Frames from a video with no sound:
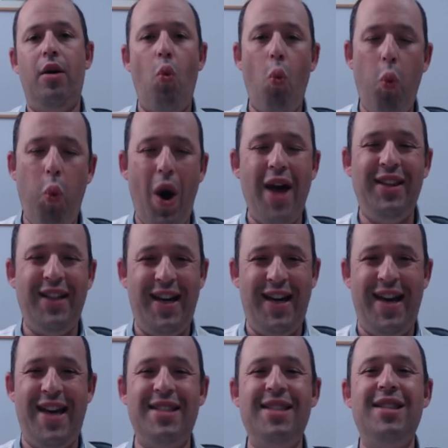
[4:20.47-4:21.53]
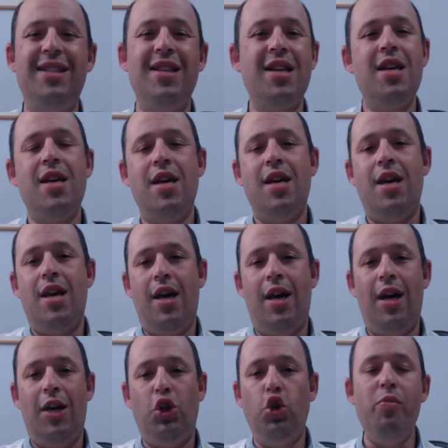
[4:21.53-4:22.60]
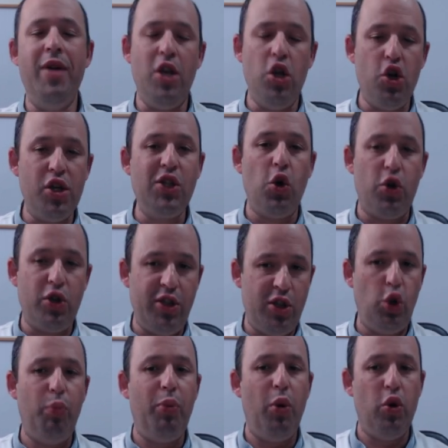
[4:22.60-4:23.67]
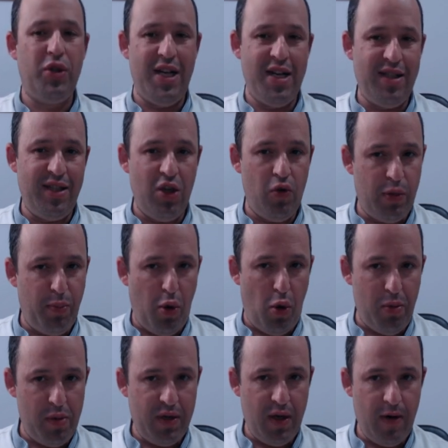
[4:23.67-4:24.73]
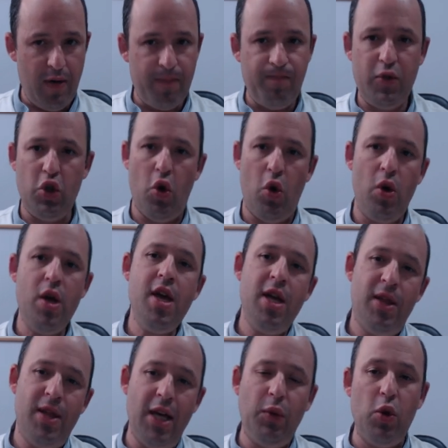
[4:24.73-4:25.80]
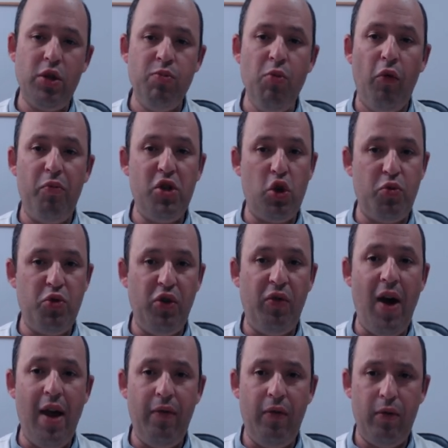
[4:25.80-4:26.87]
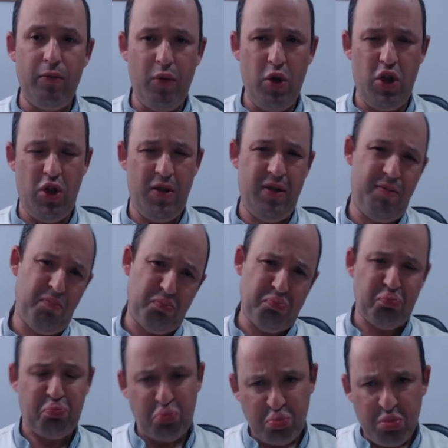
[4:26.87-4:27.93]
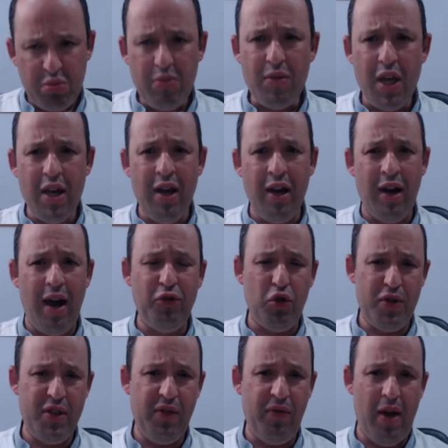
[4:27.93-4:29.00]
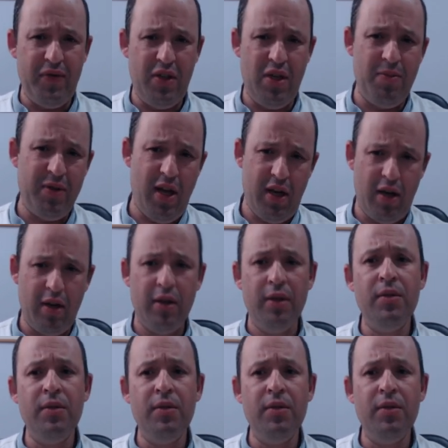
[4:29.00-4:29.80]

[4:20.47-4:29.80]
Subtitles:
white has too many resources to pose any serious problems here. So that was move bishop g5, which is after c5 seems like